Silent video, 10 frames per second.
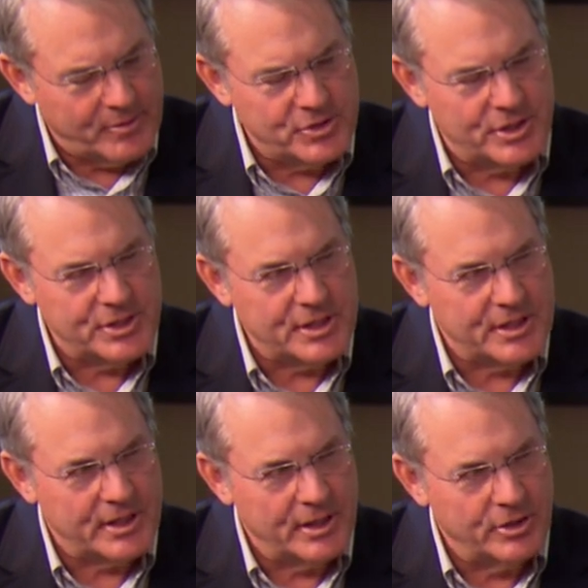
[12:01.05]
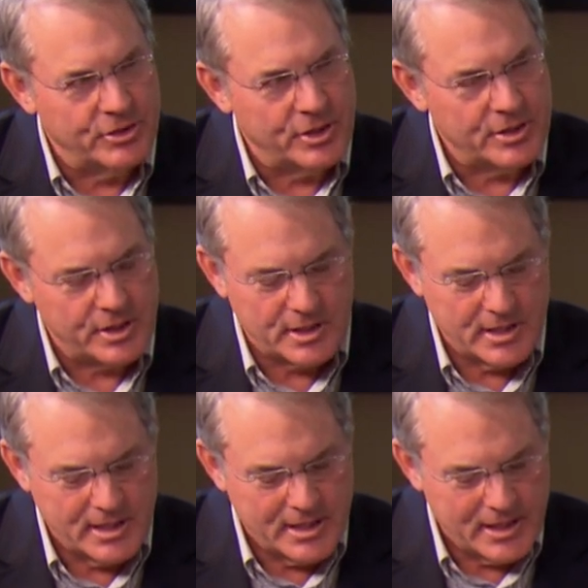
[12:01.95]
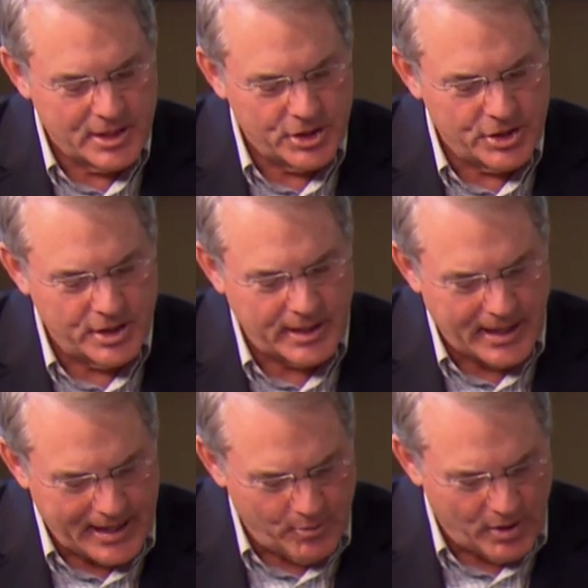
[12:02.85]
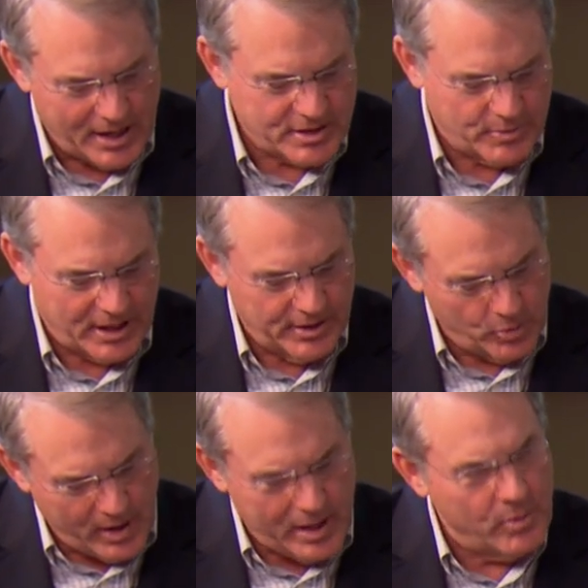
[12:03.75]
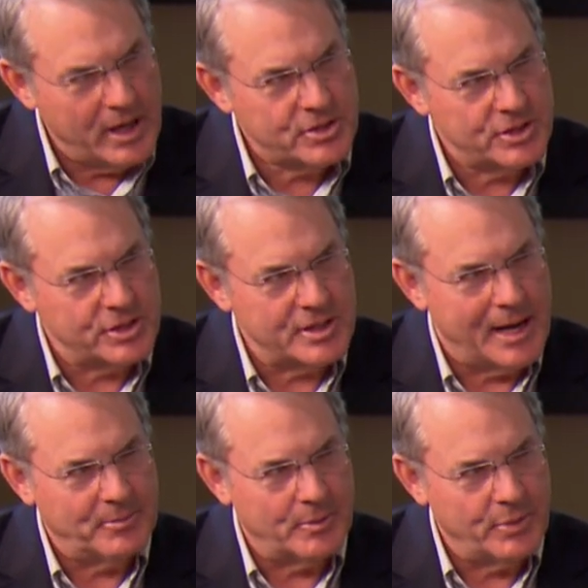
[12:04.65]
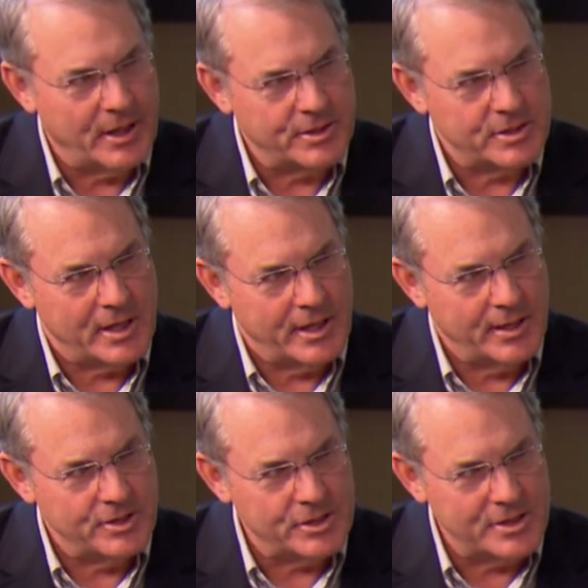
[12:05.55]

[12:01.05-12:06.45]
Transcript: from Jersey City, New Jersey. Yeah. You came west, but in the way west, you stopped at Penn State and you